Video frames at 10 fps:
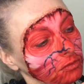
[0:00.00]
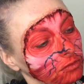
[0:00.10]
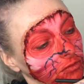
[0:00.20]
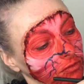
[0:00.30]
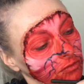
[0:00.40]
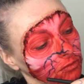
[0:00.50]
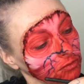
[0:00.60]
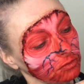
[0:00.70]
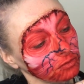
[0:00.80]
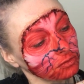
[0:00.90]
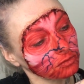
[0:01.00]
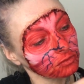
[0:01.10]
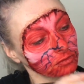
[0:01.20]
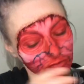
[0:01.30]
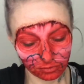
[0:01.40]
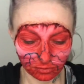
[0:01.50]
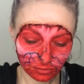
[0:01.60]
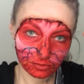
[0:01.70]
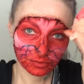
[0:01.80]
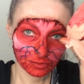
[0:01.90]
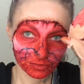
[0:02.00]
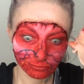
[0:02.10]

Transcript: doesn't matter because I'm about to cover myself in blood.